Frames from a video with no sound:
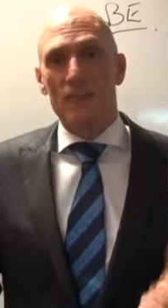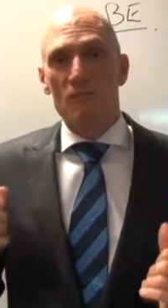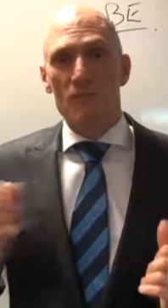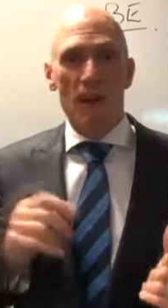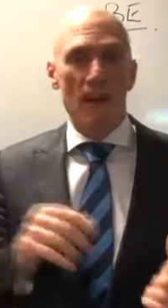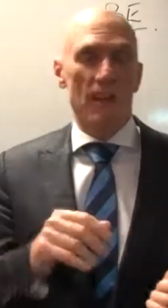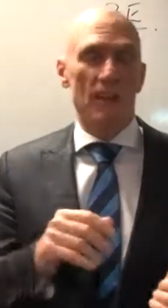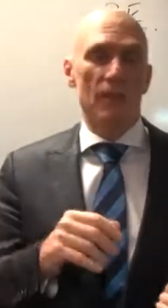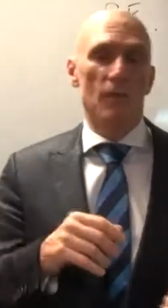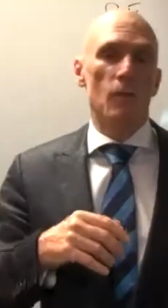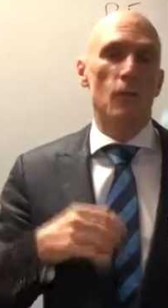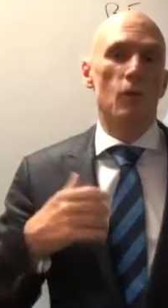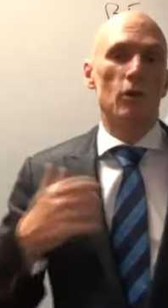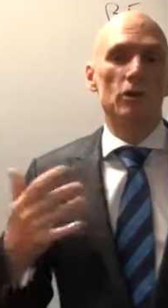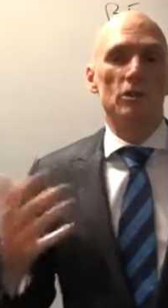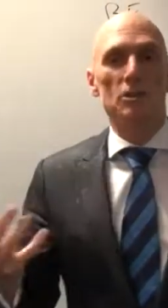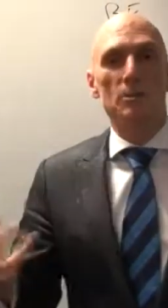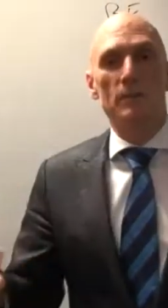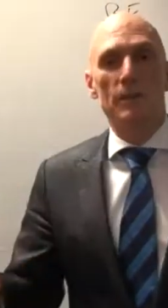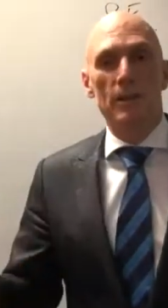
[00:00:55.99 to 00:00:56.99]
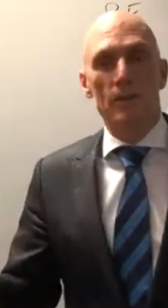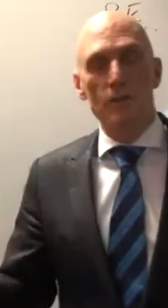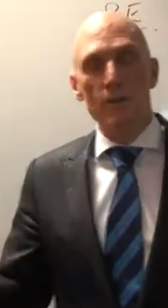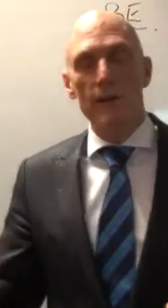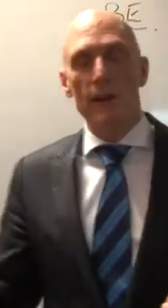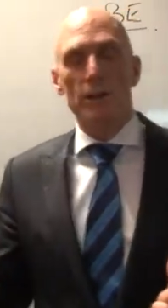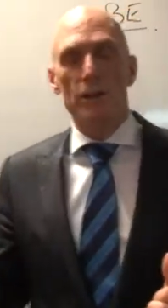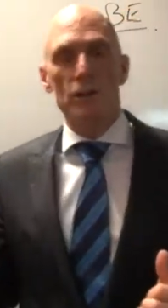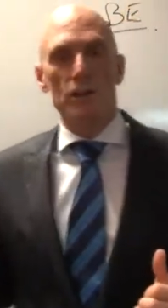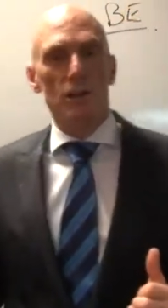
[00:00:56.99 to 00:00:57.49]
Rather than want to be
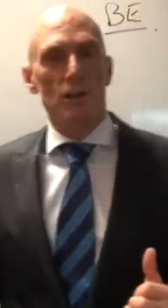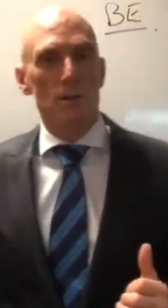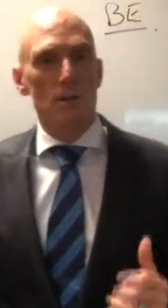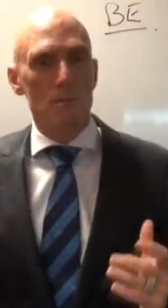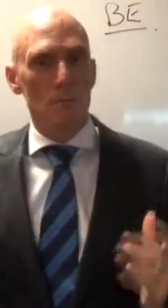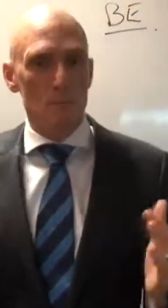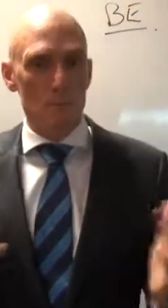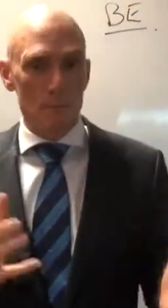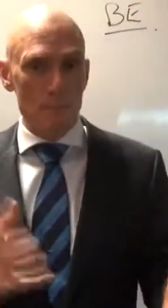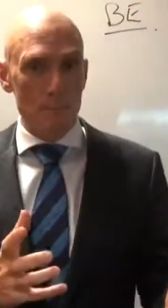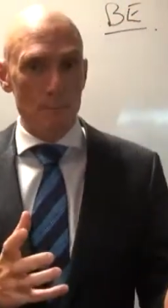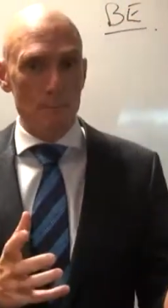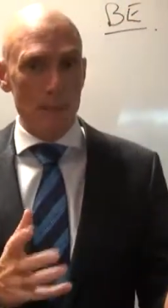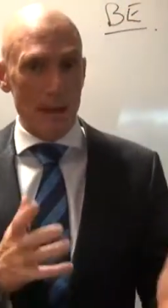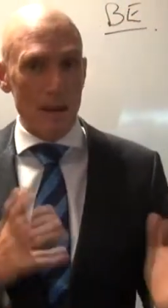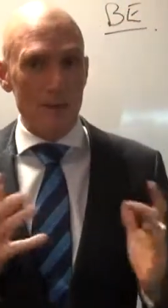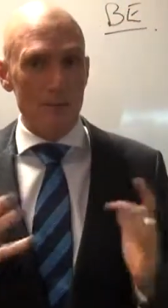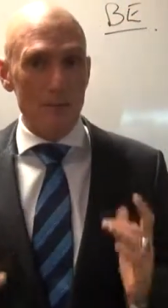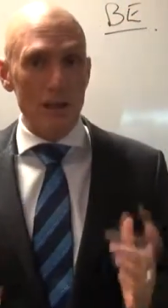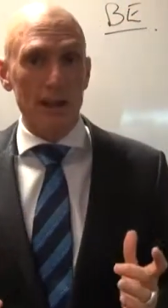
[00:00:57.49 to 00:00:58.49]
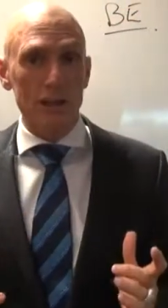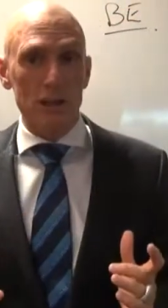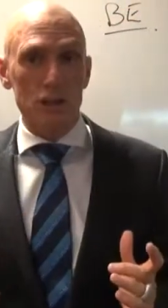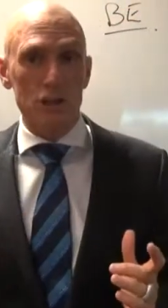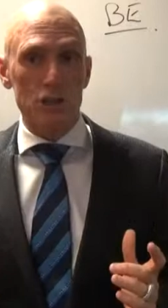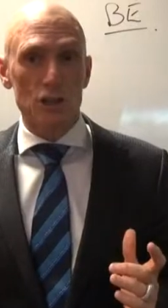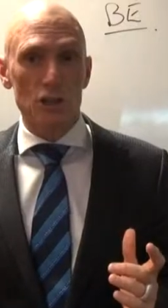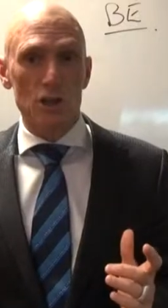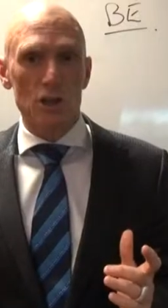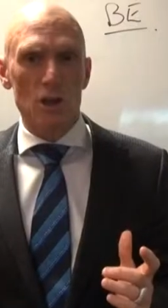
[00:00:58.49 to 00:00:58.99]
rich, be
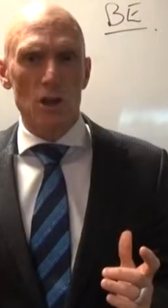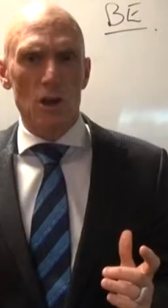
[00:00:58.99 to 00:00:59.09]
rich.